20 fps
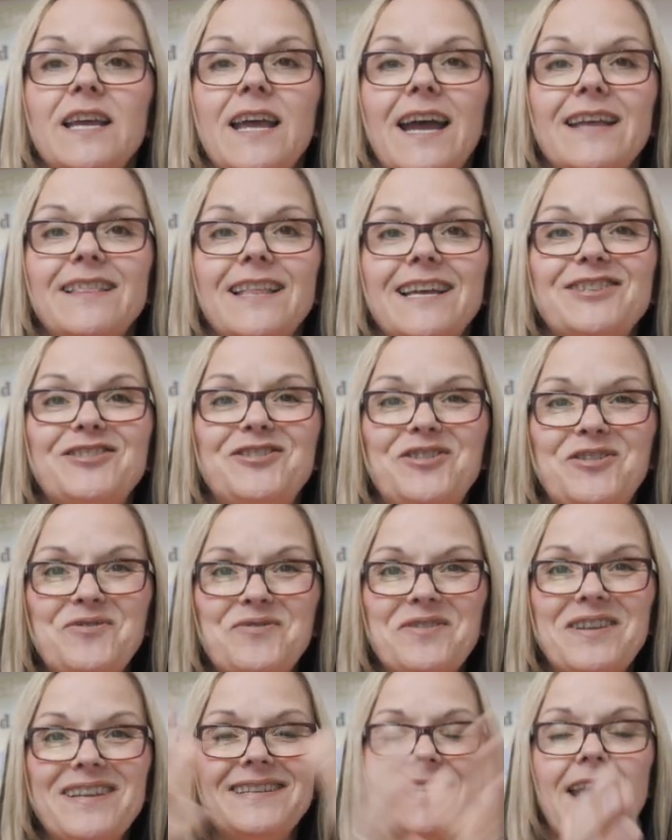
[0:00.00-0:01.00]
And then
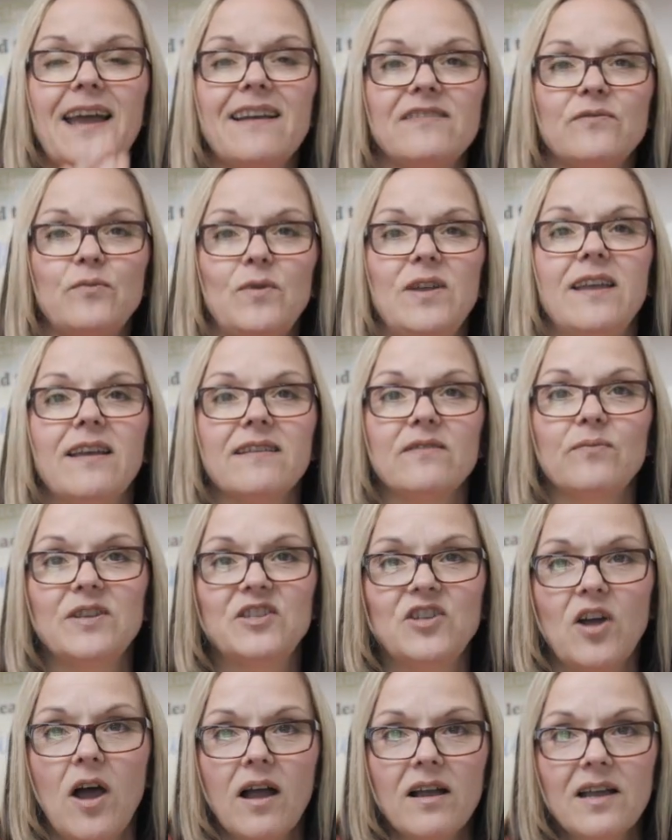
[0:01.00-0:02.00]
tune in next week as we
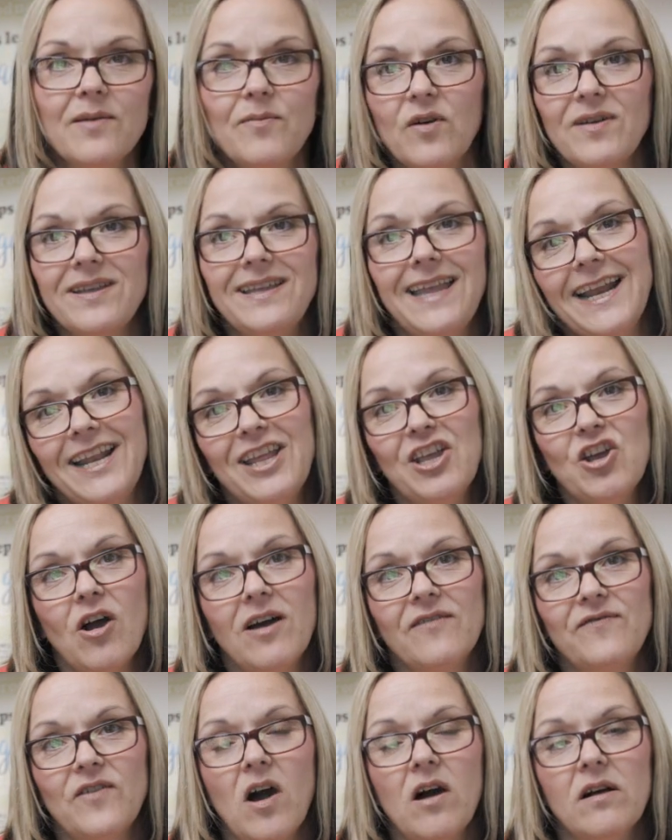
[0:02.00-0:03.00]
talk about getting
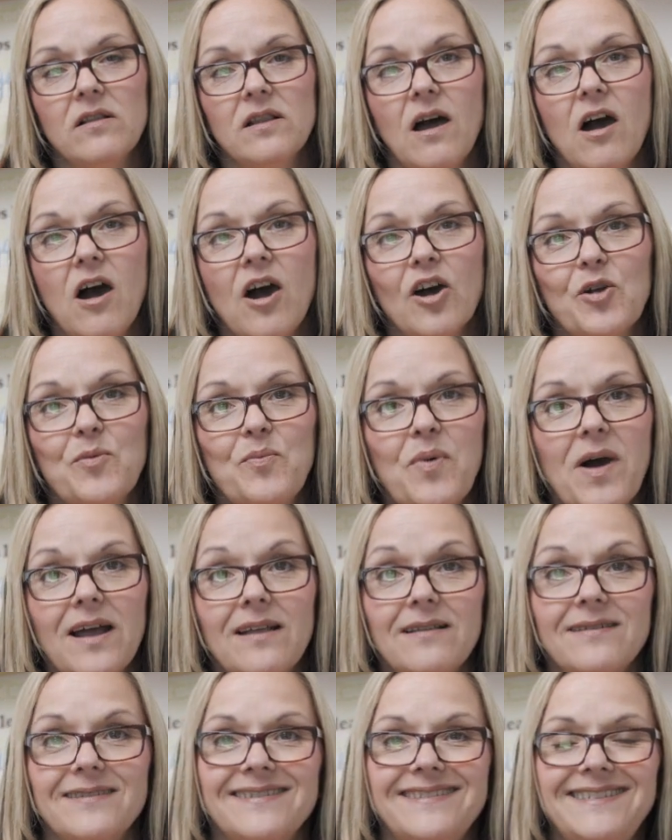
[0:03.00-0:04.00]
off
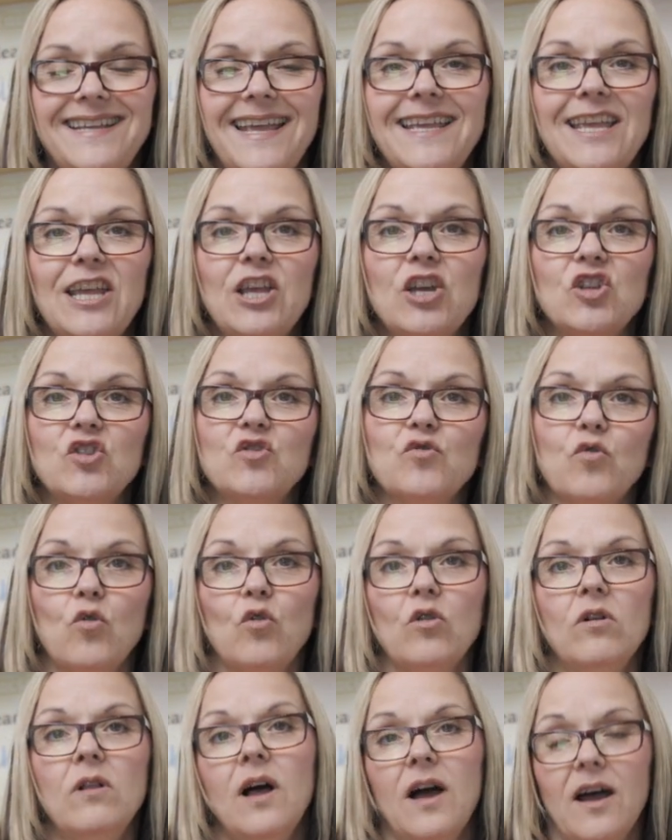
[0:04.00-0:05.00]
autopilot and taking
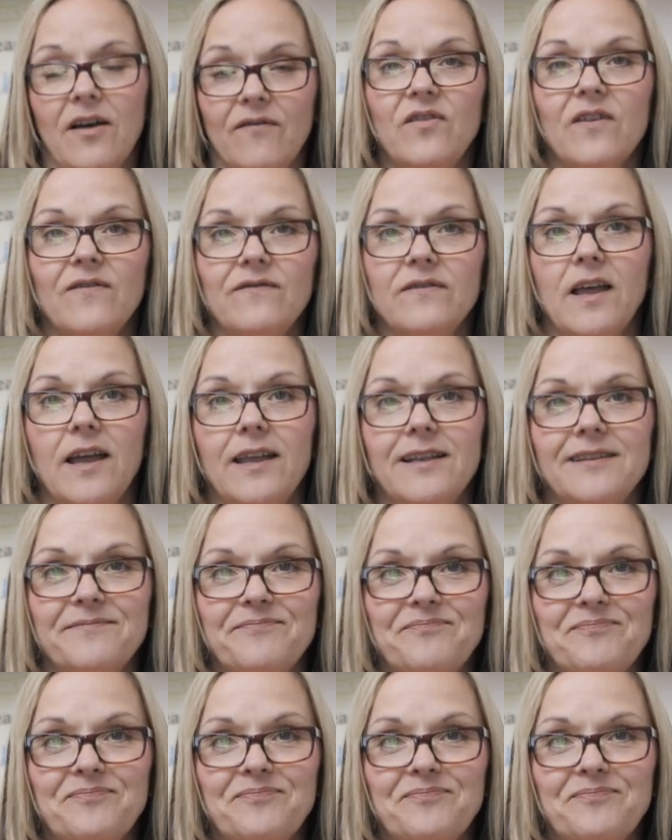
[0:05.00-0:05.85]
control of the flight.